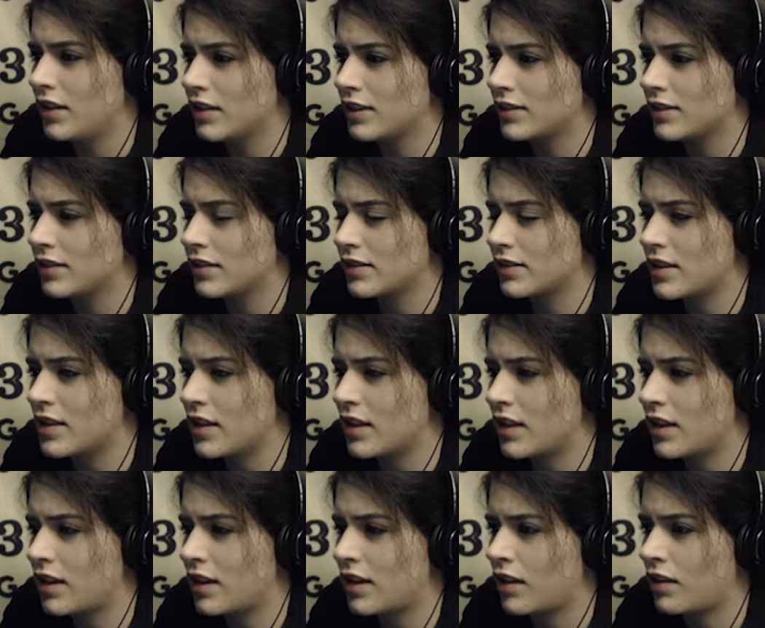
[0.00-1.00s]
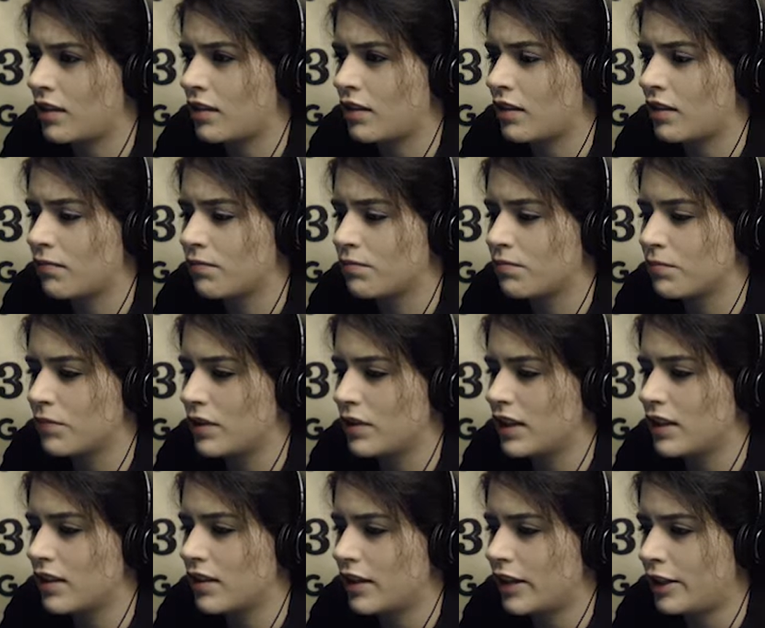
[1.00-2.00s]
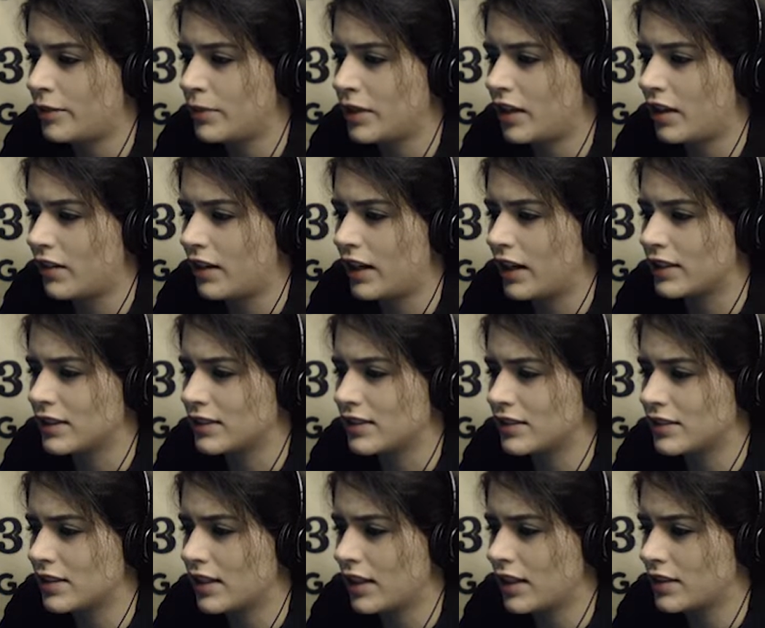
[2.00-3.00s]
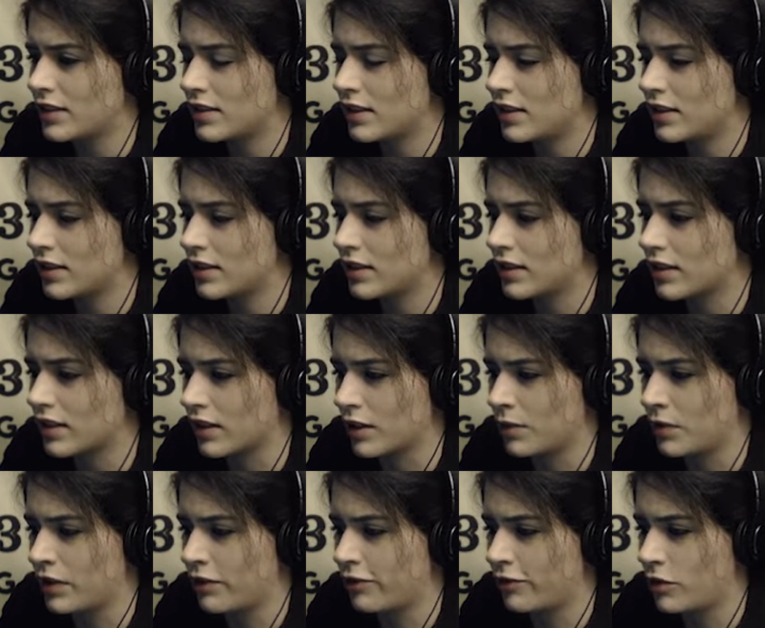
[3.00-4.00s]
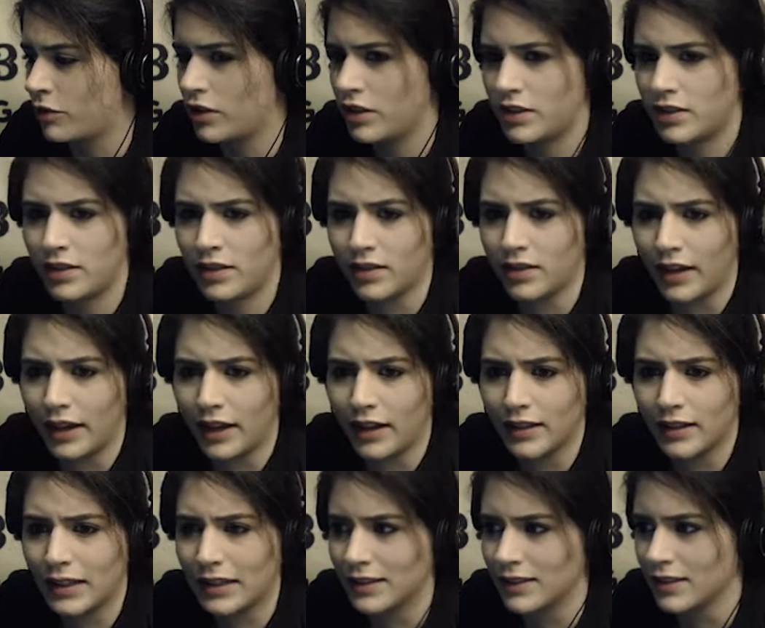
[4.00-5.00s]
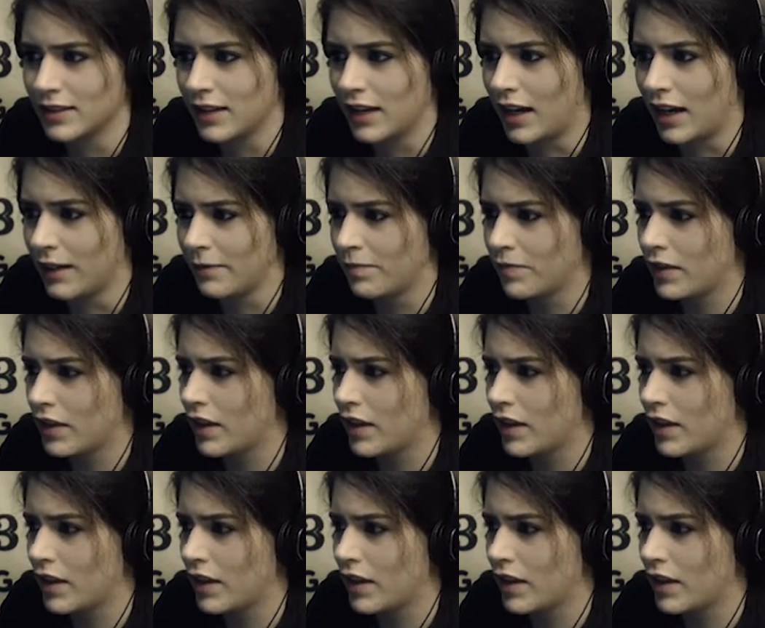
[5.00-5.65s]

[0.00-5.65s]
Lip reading: This is the plinth helmet. Alright, let's take to you. Can we afford to? Nah, let's not.